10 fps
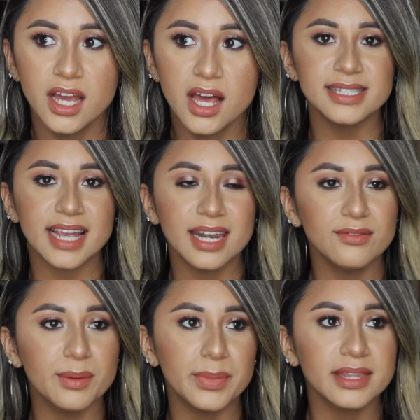It's kind
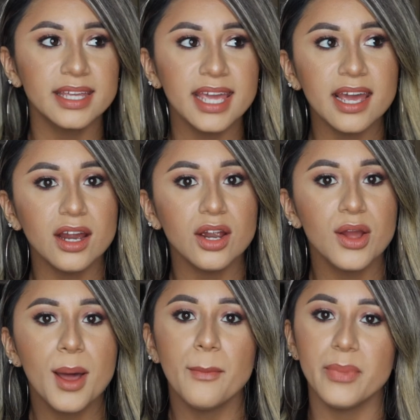of up in the air,
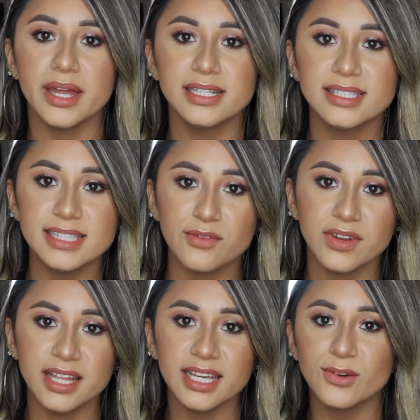but it's
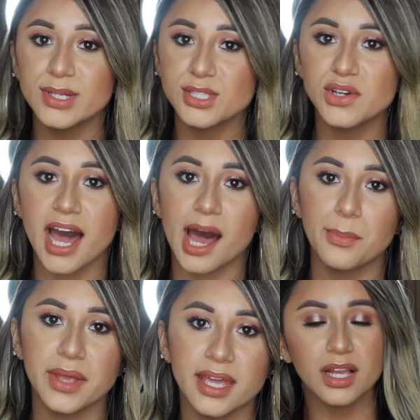definitely going to
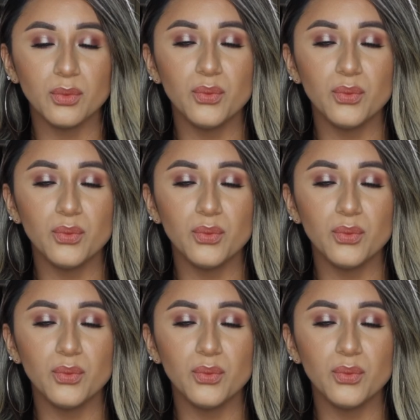happen.